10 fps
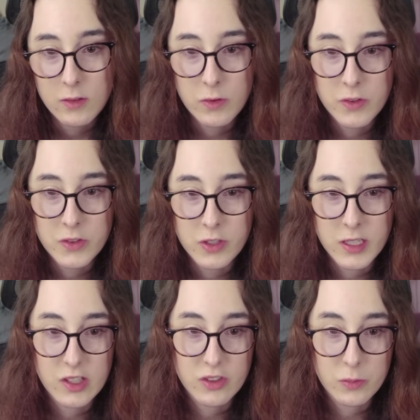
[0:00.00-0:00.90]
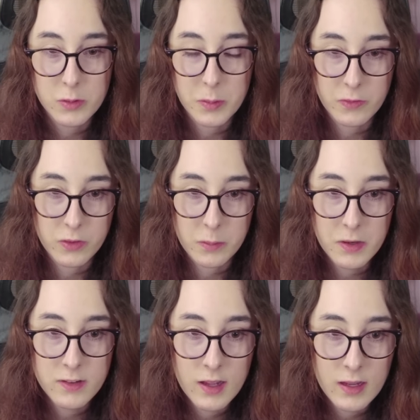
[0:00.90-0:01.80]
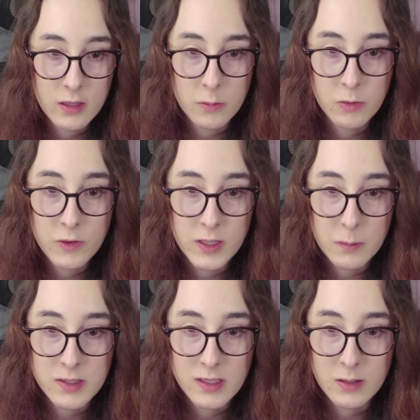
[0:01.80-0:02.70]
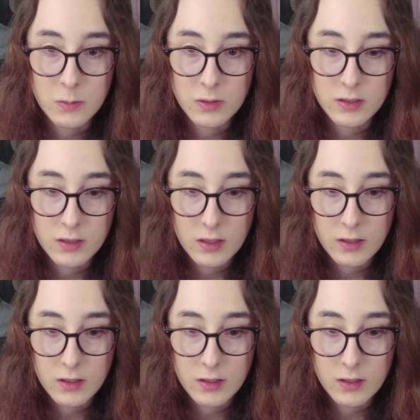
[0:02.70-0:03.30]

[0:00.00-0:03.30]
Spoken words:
Refers to the organization responsible for the parasite. The observer can be seen in terminal.